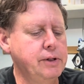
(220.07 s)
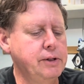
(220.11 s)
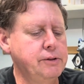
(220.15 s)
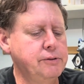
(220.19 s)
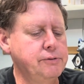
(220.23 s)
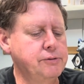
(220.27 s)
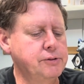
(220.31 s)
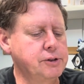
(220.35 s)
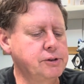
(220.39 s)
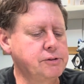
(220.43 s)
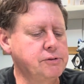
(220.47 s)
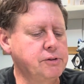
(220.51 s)

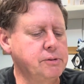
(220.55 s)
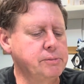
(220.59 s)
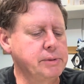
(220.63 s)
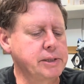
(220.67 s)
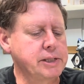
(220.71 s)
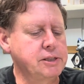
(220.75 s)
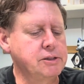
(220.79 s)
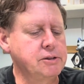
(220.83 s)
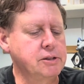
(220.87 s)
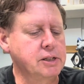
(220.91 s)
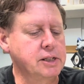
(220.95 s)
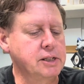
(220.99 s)
first of all,
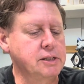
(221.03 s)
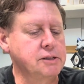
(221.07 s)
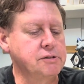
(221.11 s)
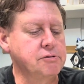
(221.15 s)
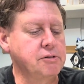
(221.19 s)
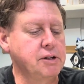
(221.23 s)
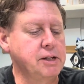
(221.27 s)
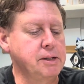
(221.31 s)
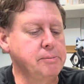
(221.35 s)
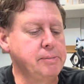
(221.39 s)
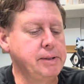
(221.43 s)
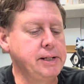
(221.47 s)
make sure I got the
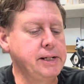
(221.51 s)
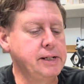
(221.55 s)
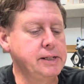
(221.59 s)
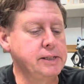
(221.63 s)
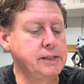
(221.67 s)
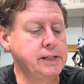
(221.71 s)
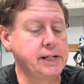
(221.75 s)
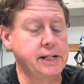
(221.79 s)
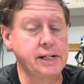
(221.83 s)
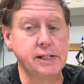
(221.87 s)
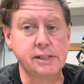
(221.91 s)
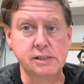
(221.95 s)
right
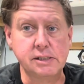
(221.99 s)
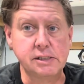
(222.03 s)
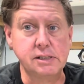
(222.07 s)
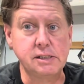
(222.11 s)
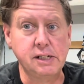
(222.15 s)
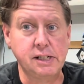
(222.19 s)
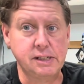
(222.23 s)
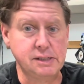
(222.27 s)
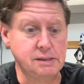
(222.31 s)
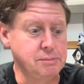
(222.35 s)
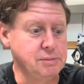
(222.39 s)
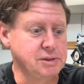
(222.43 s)
pen and it's
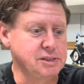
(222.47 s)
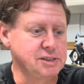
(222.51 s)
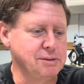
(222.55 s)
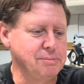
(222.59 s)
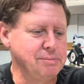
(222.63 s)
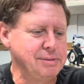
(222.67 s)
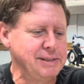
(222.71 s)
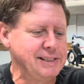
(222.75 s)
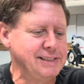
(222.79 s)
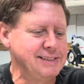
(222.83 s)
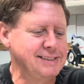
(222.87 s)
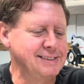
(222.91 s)
not in a bunch of
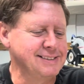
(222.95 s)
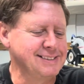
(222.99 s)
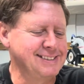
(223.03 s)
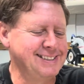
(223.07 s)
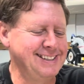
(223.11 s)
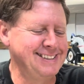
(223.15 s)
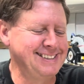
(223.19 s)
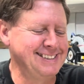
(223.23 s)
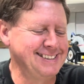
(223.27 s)
pieces.